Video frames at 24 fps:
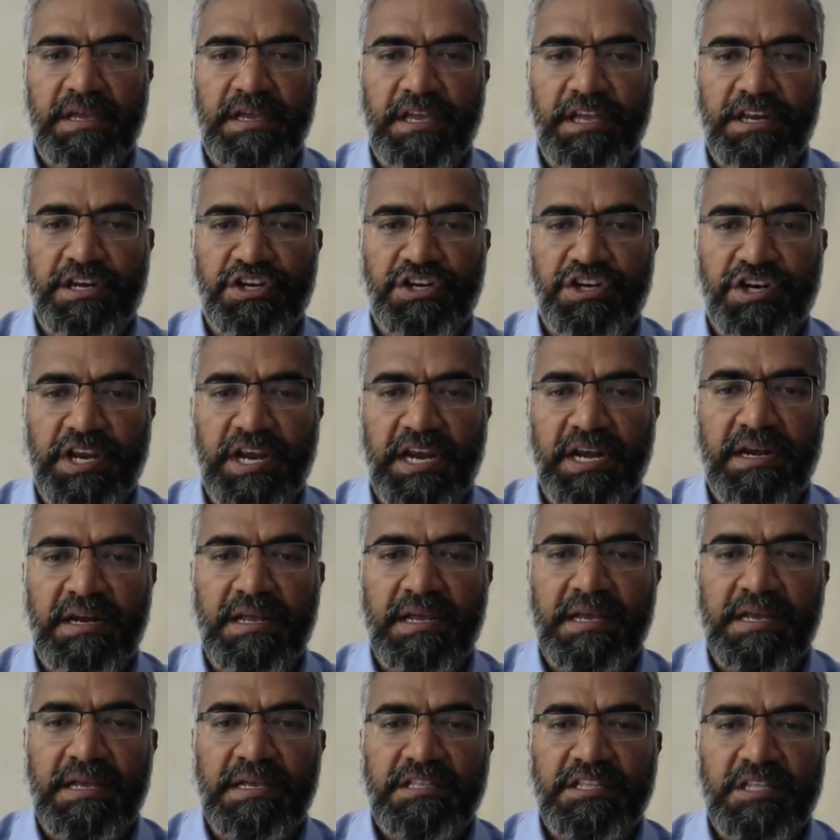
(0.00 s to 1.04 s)
In trade,
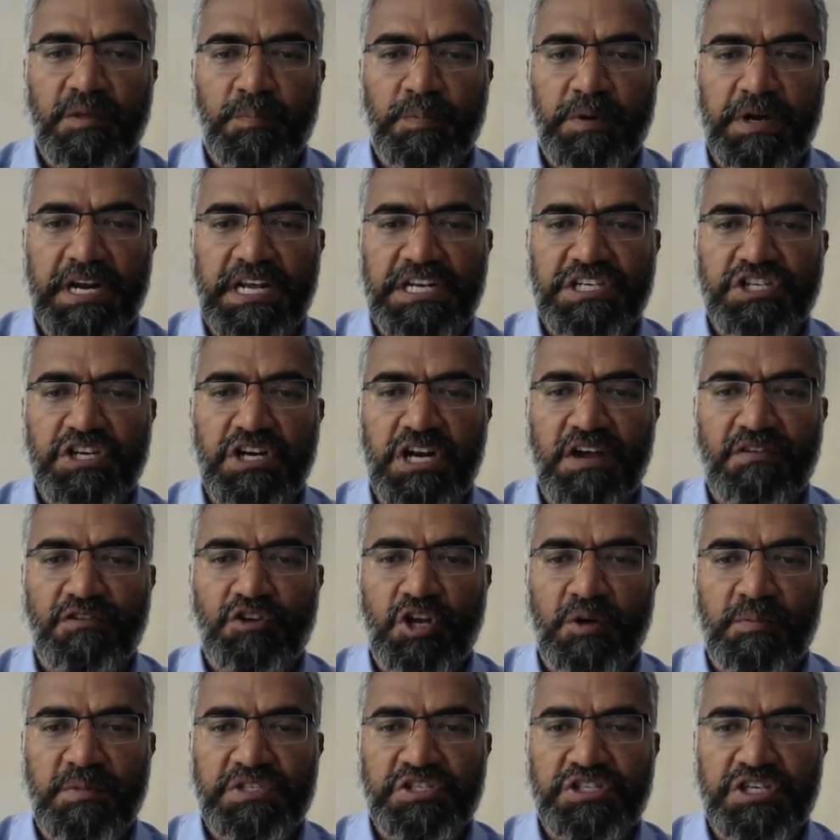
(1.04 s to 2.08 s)
the protection of
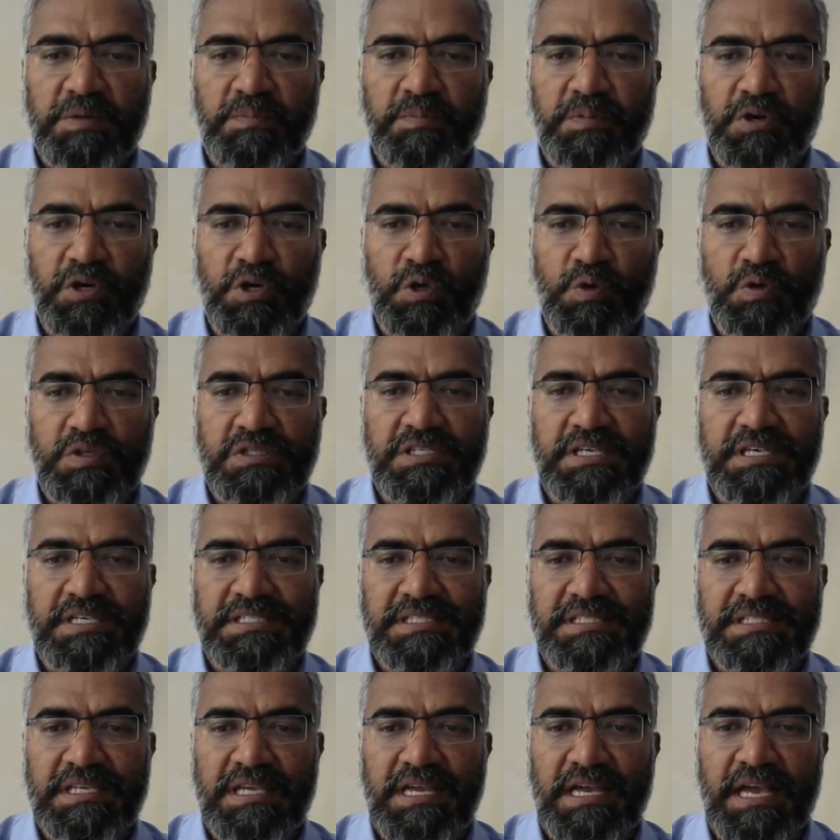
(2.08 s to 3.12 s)
domestic
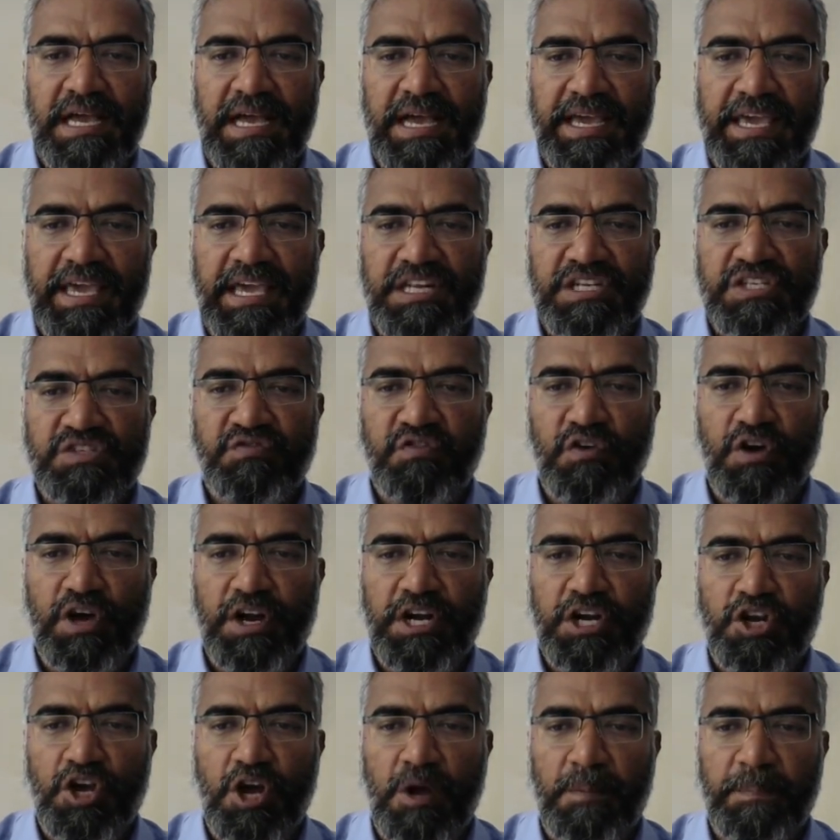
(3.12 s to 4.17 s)
producers against
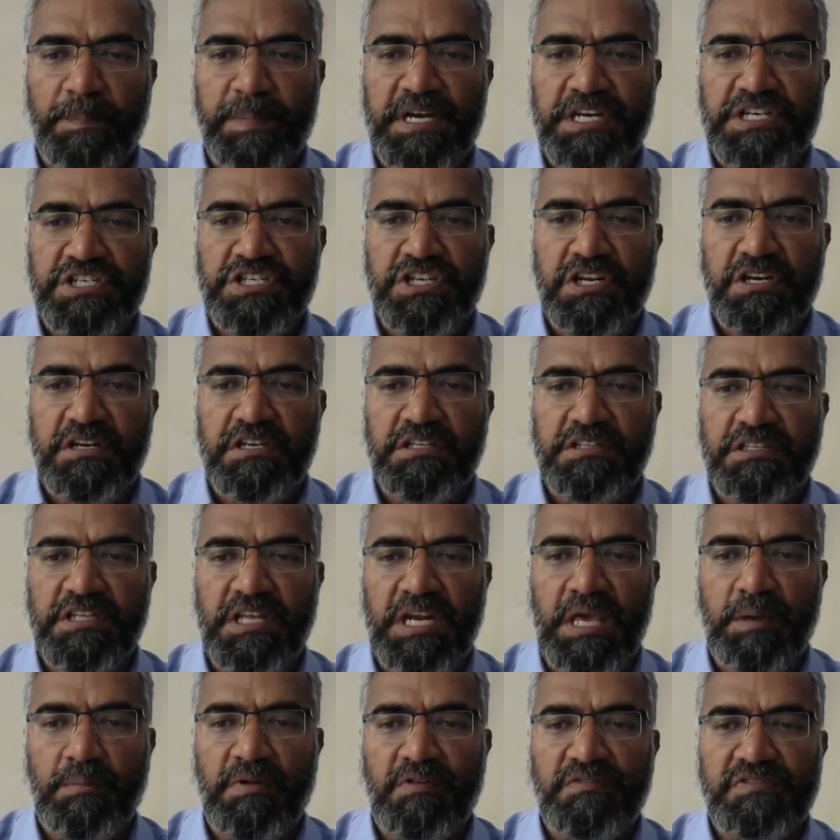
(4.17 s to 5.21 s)
foreign competition in the
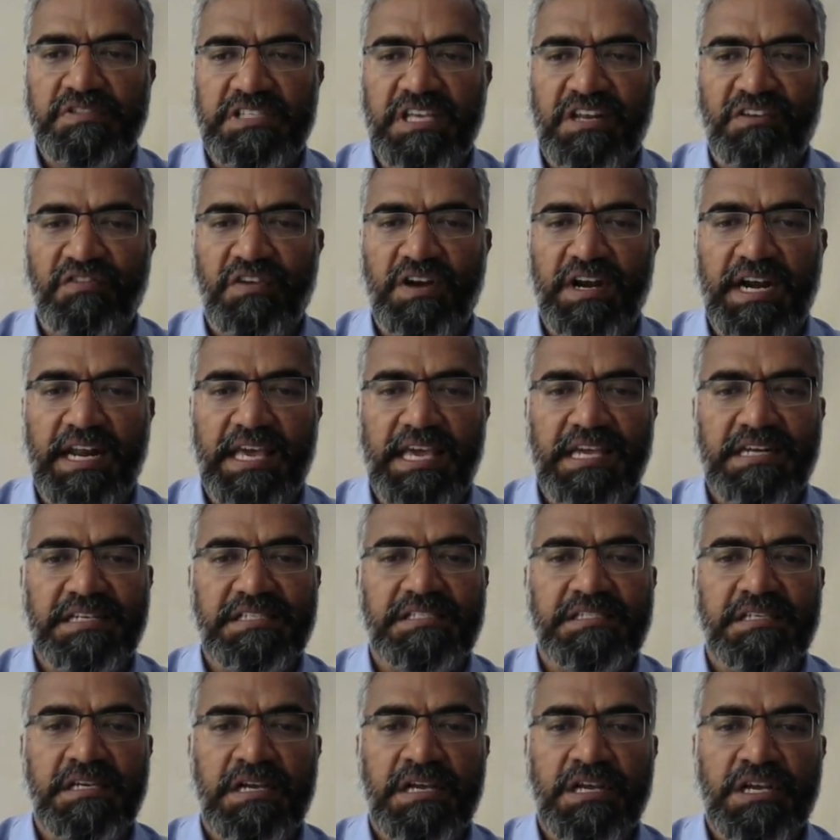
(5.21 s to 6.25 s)
name of
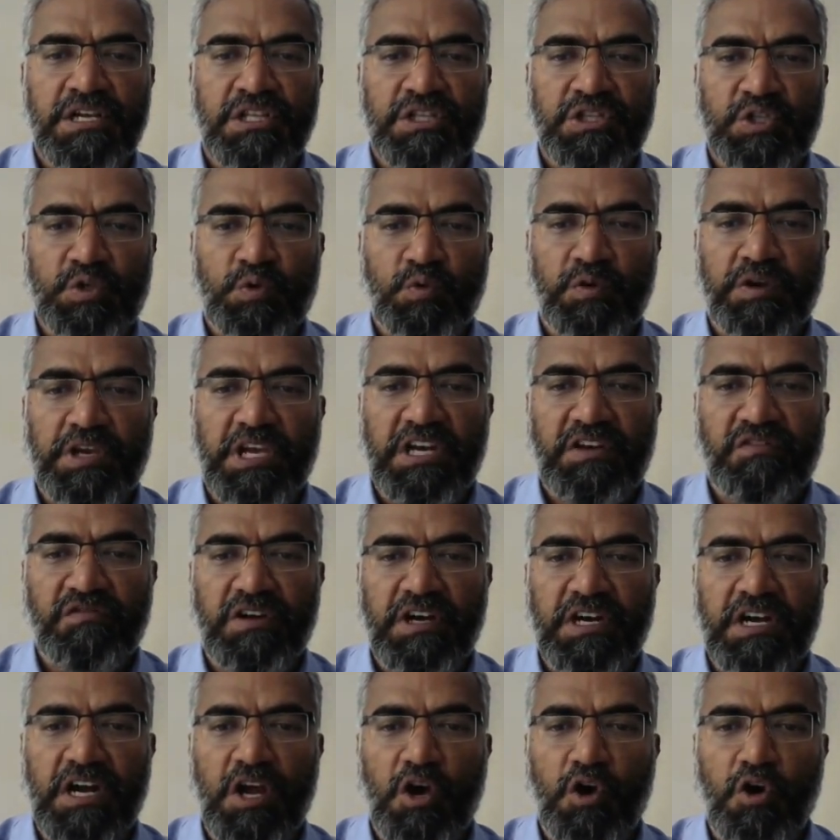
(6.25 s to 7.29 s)
self-reliance through
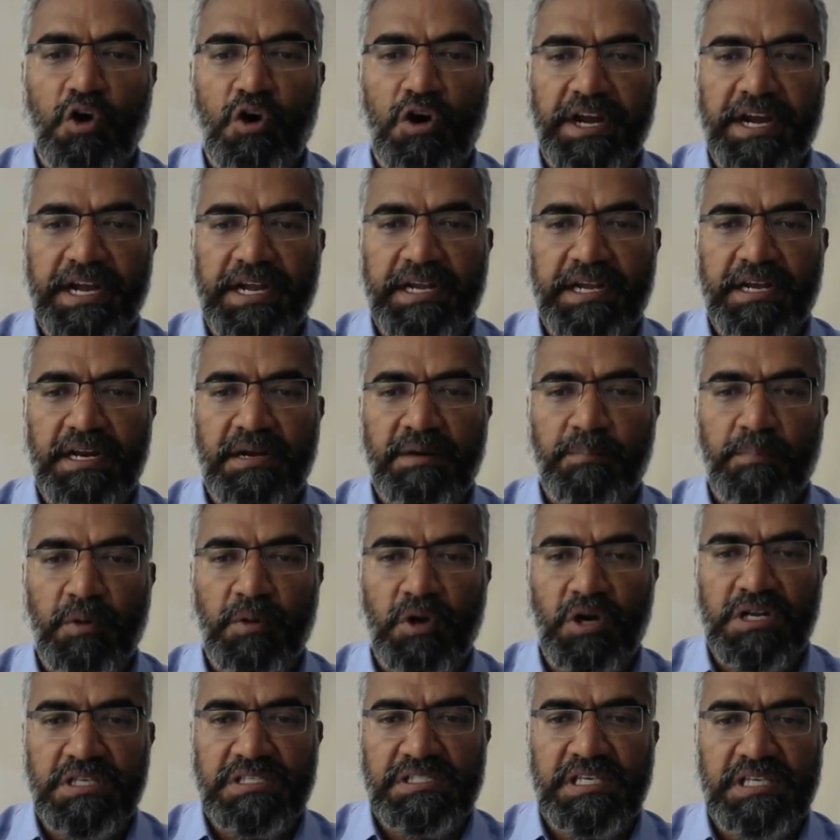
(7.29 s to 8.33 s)
inward-oriented
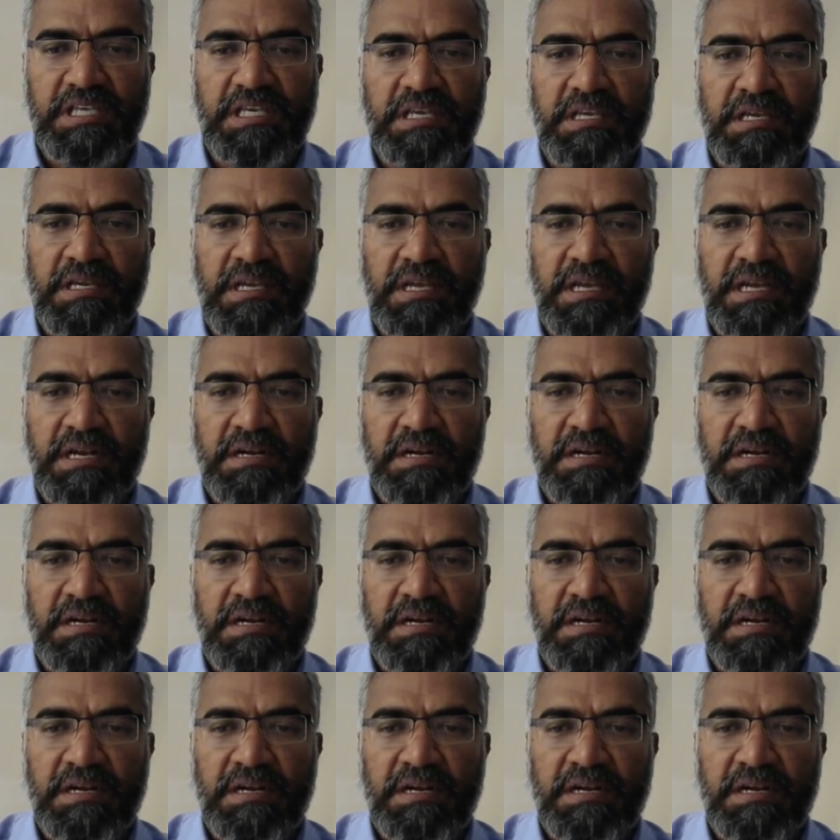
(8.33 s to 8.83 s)
policy